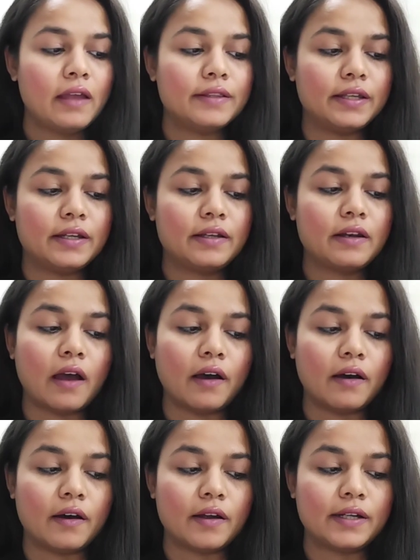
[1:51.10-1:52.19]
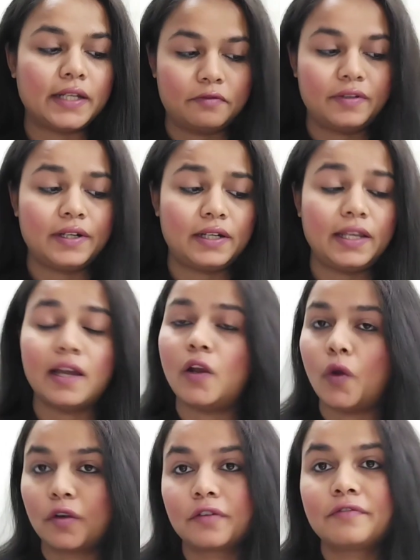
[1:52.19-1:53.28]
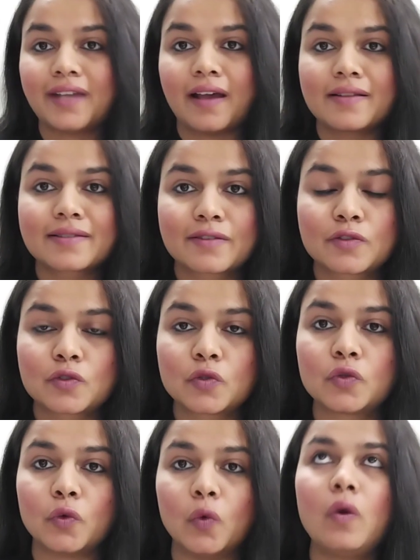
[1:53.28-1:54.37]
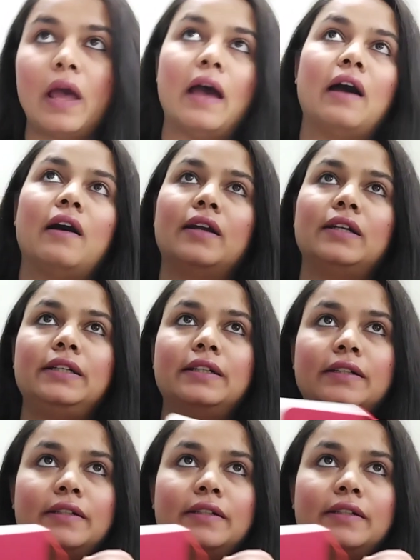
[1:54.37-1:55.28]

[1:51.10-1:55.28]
there are definitely a lot of tasks to do, and